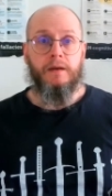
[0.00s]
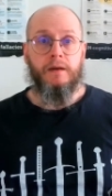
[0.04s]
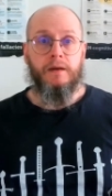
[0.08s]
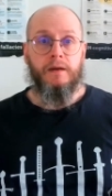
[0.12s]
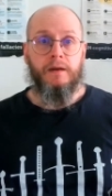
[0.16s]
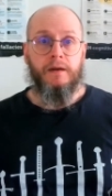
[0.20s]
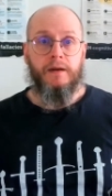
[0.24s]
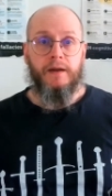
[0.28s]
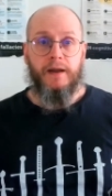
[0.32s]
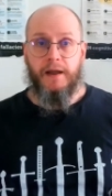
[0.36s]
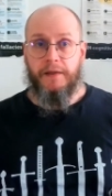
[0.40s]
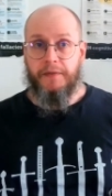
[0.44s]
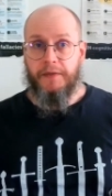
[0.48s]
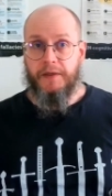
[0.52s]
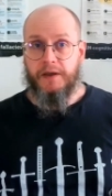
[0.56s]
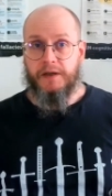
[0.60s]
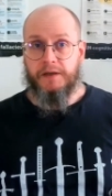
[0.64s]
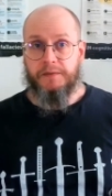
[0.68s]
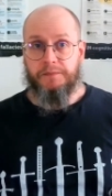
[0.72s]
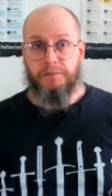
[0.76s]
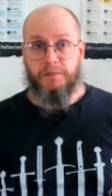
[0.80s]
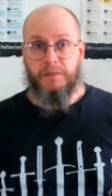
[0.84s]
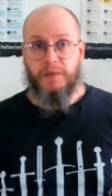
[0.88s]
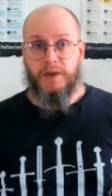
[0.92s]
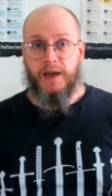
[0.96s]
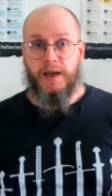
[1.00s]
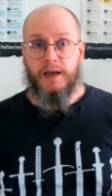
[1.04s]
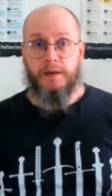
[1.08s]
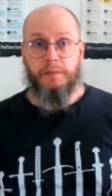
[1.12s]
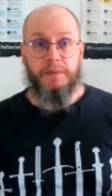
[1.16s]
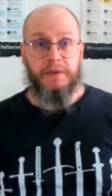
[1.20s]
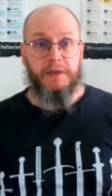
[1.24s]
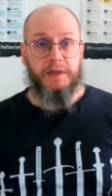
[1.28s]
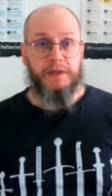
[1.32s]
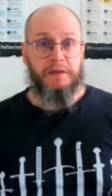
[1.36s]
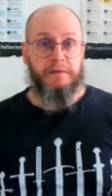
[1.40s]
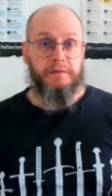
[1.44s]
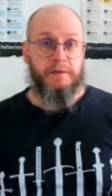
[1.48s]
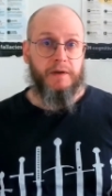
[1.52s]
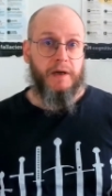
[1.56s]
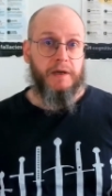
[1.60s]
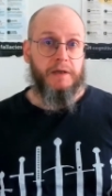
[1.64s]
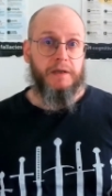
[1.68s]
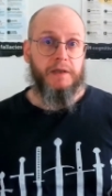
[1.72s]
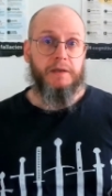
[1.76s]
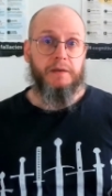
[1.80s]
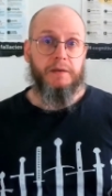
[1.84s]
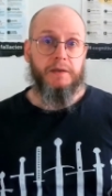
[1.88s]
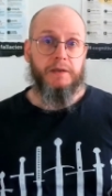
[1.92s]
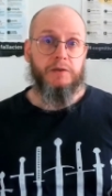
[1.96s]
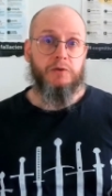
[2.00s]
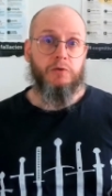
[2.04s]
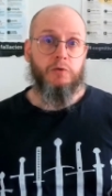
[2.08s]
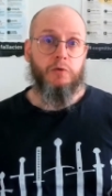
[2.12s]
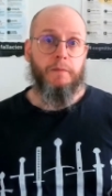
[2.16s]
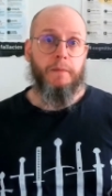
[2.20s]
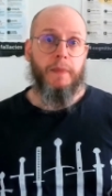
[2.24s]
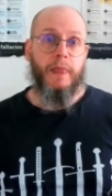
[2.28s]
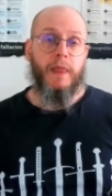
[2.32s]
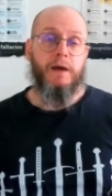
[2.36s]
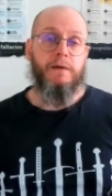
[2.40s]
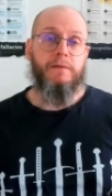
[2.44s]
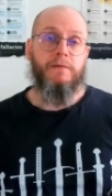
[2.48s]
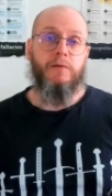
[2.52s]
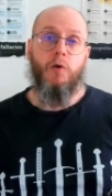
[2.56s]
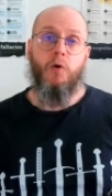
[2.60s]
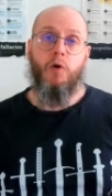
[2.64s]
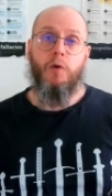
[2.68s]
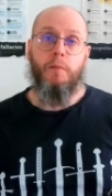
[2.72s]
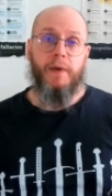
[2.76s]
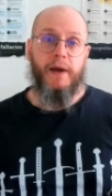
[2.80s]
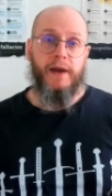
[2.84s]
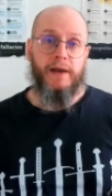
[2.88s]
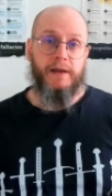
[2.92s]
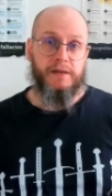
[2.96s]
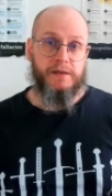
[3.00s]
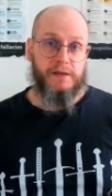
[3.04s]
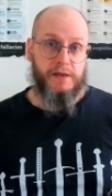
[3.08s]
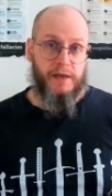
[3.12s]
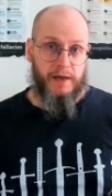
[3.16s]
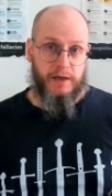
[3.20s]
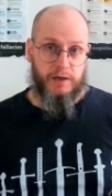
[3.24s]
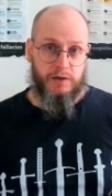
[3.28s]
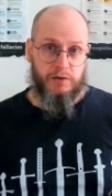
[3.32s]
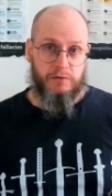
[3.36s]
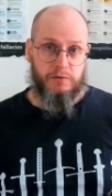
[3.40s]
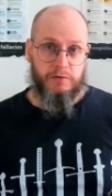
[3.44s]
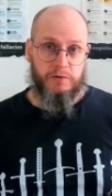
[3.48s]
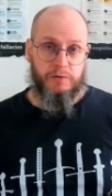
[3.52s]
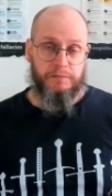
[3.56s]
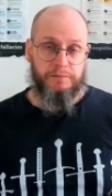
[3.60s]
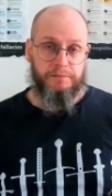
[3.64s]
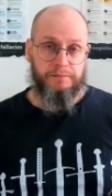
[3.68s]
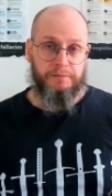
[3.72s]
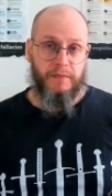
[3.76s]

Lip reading: Ethics can be divided into four main sections: